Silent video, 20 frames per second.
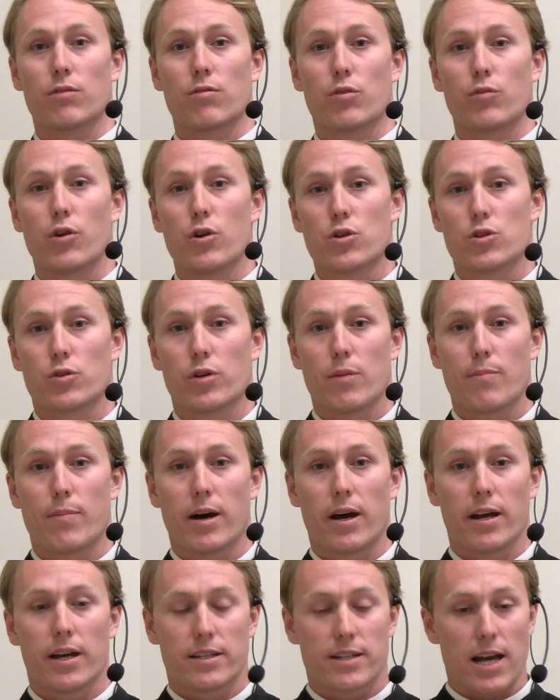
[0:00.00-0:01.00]
of the rosary
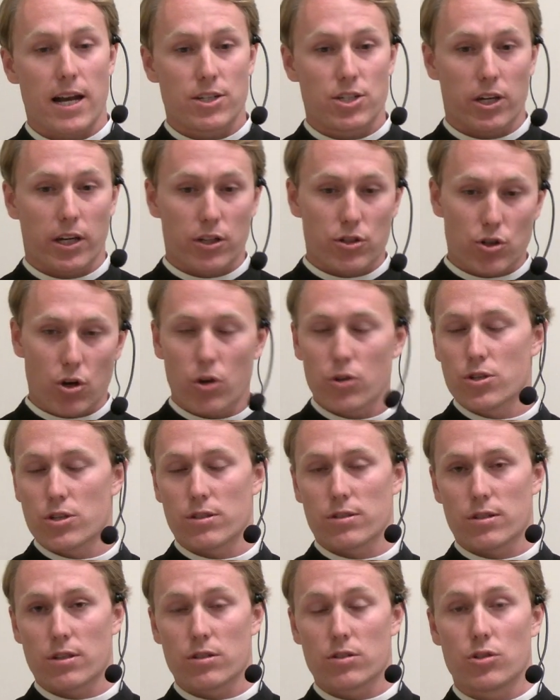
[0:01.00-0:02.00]
by attaching
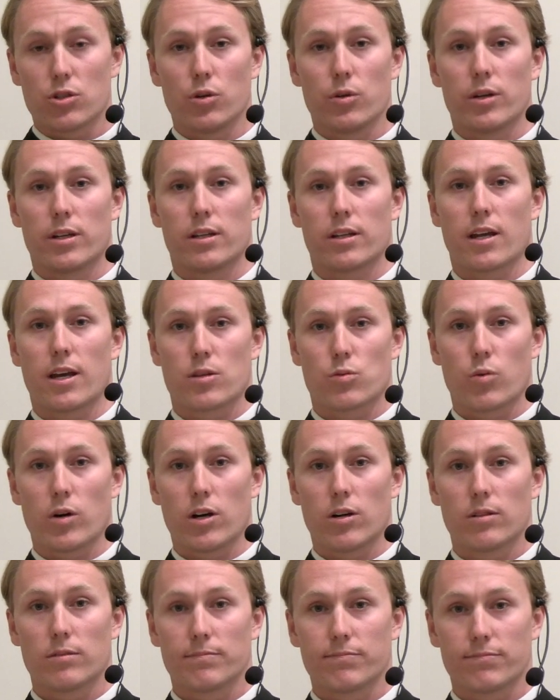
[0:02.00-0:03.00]
indulgences to it as
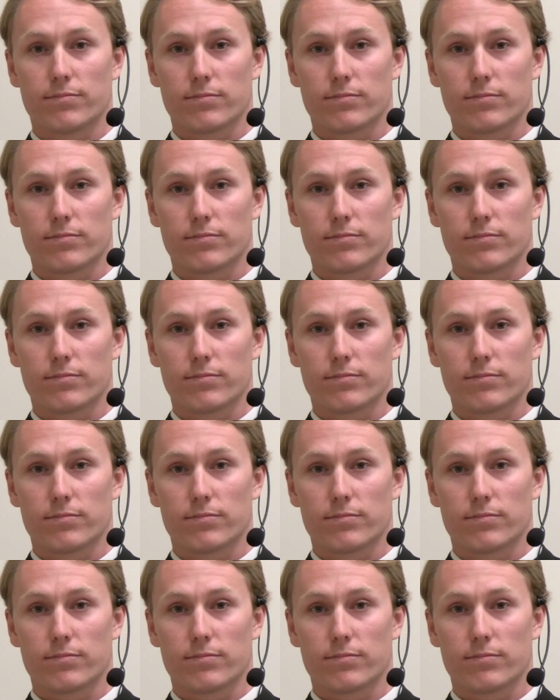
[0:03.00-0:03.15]
well.